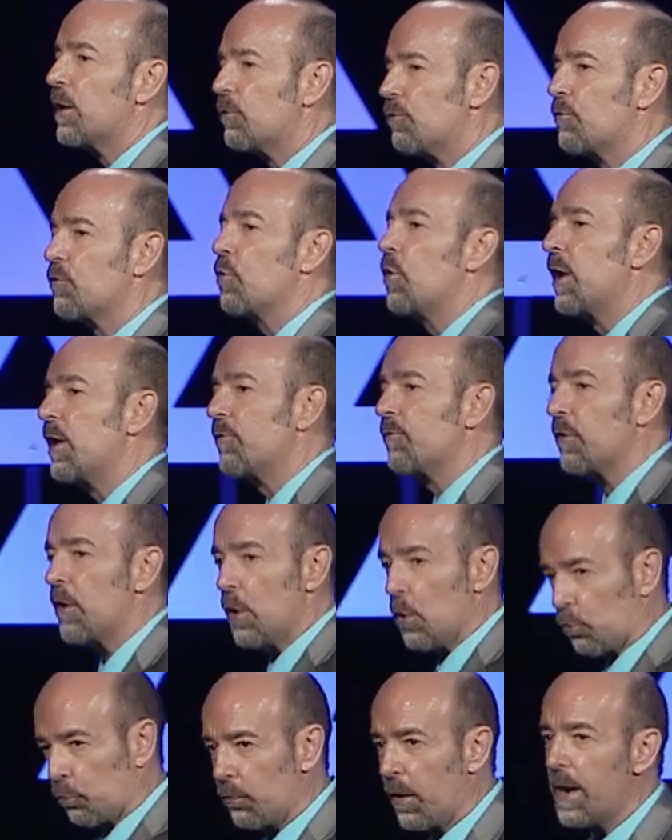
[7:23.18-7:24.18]
a choice
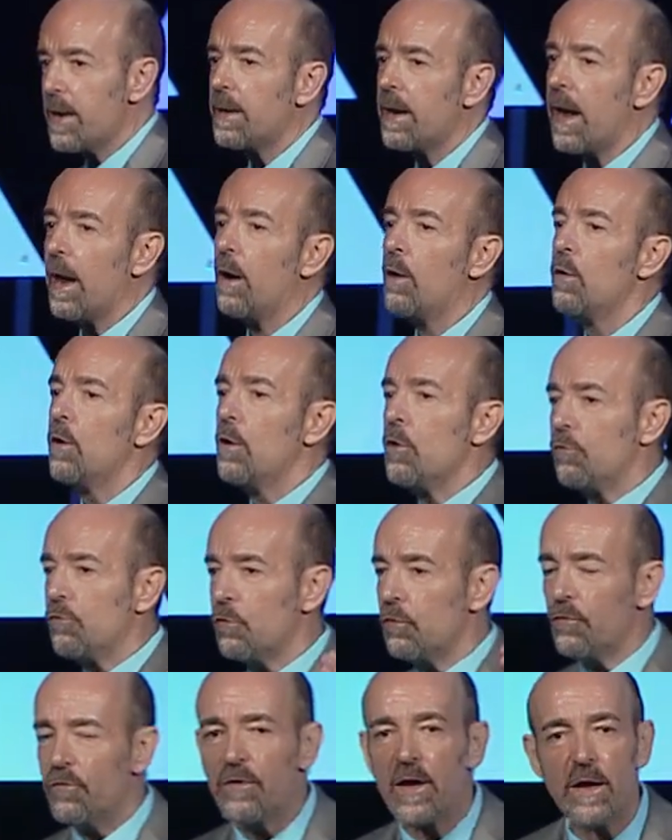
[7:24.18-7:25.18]
right now
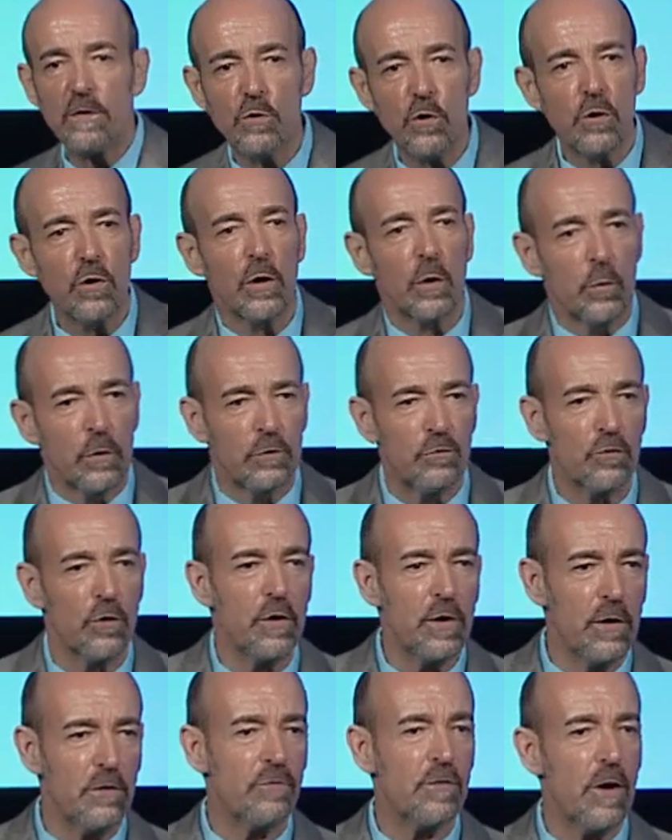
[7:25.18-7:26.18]
to say you're going to enjoy
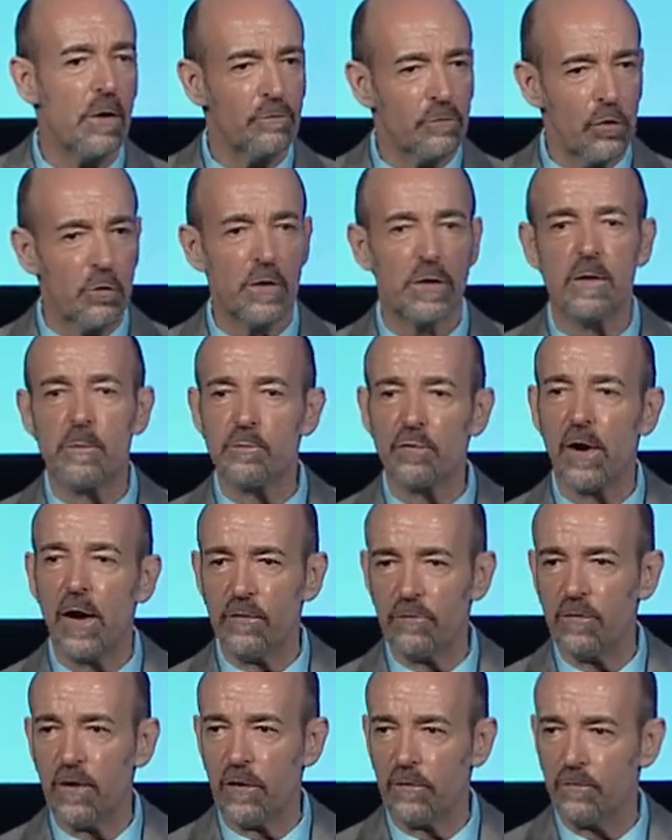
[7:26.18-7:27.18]
yourself during the
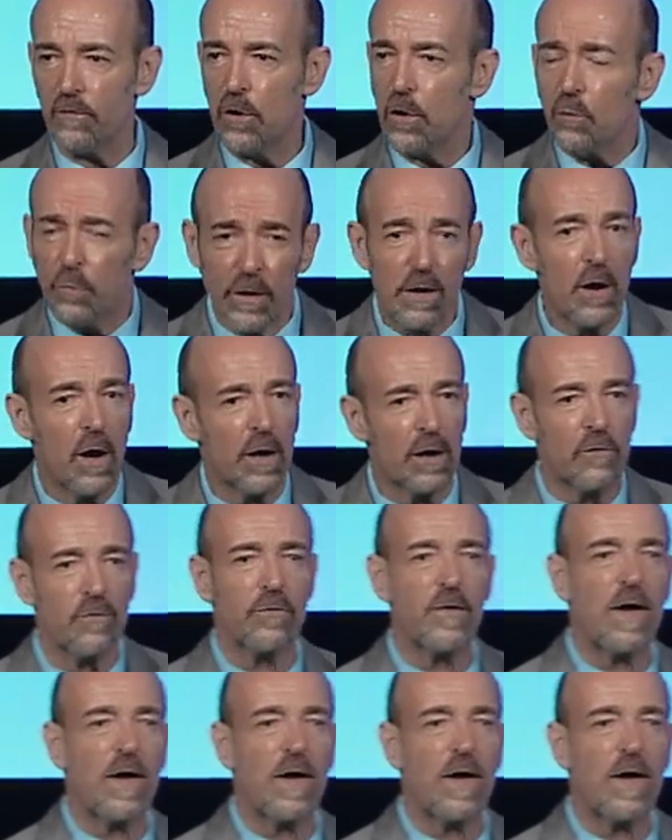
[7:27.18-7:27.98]
process, regardless of